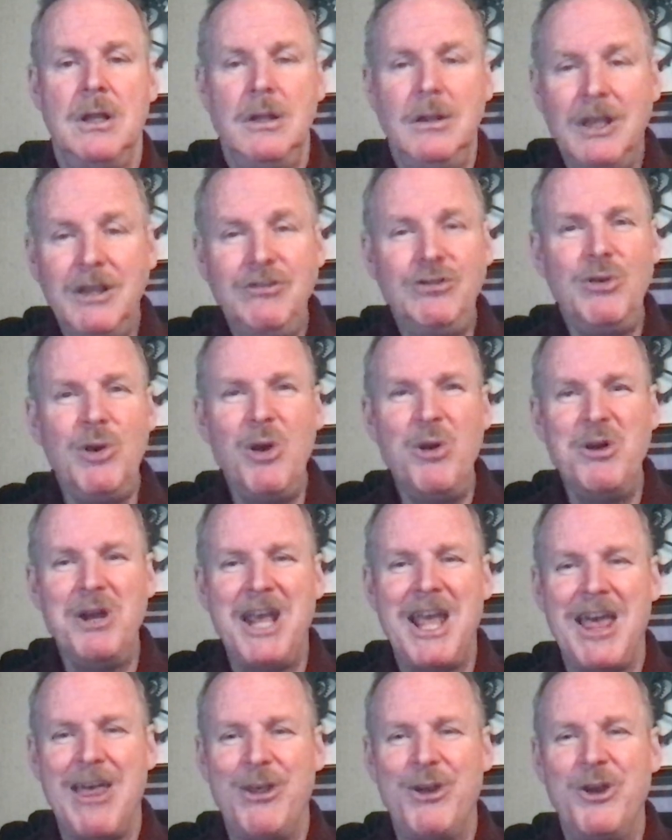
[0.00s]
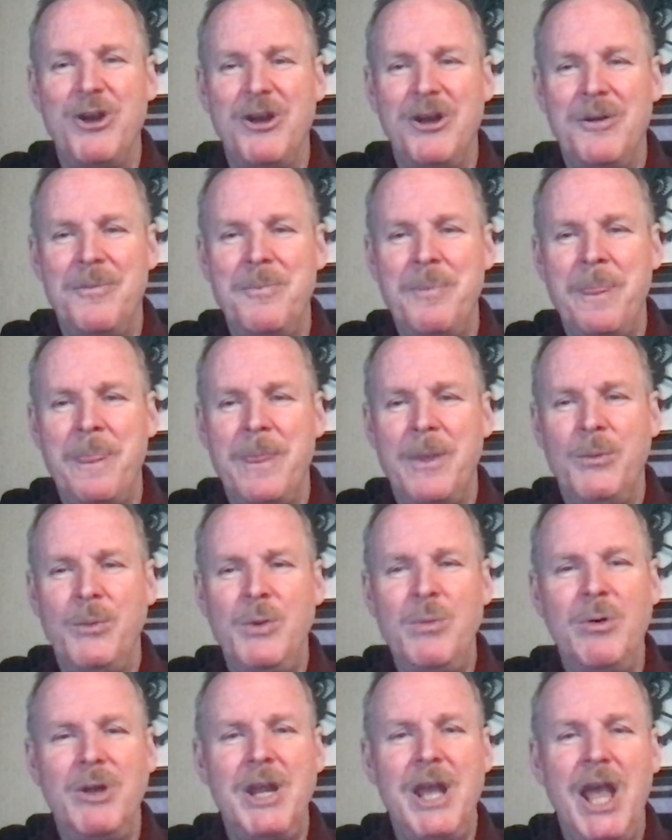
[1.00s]
Let's grow together.
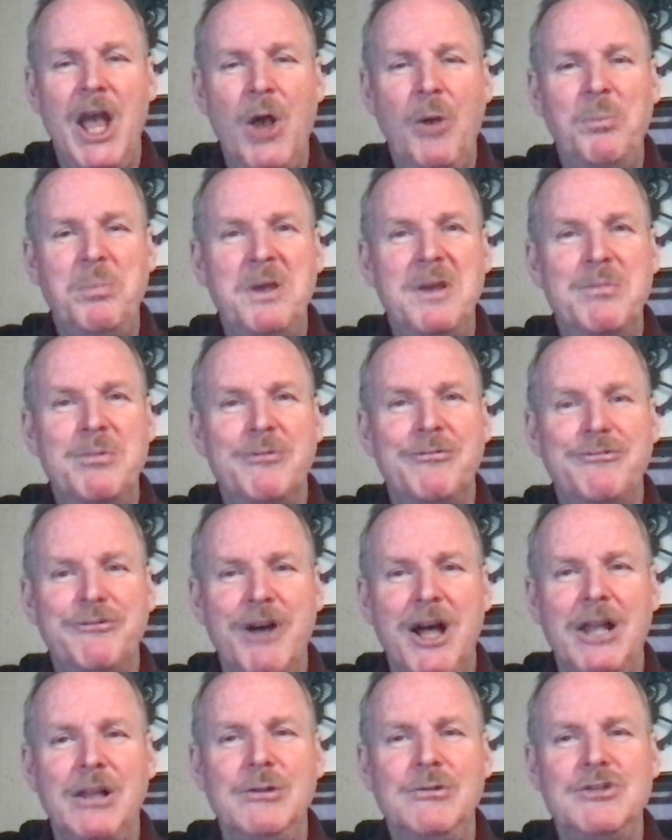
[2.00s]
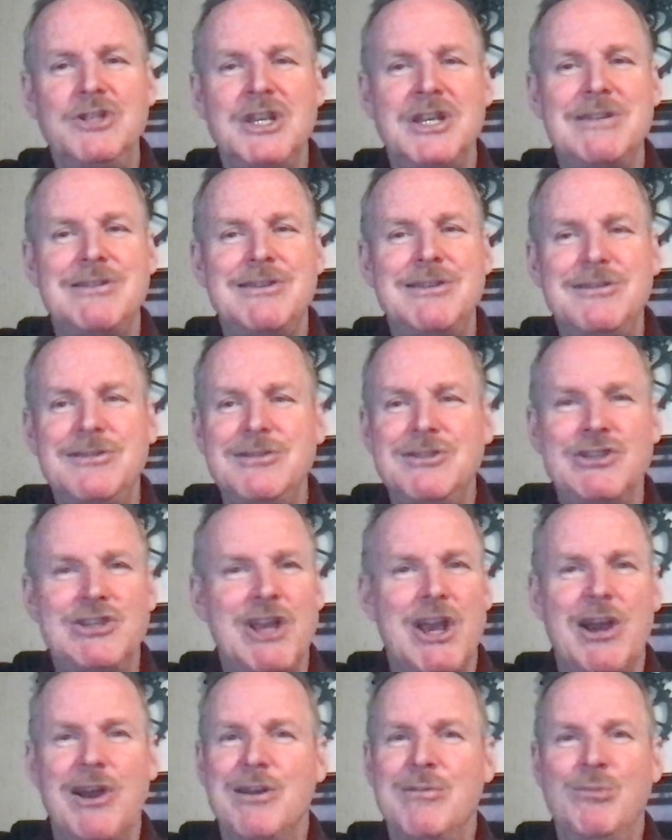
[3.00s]
We want to help people follow Jesus and
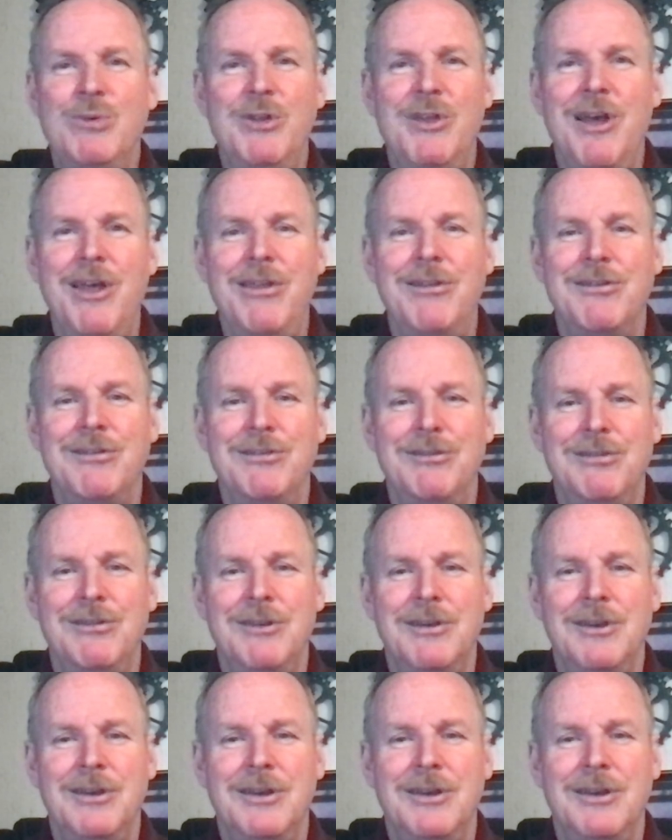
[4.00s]
share him with others.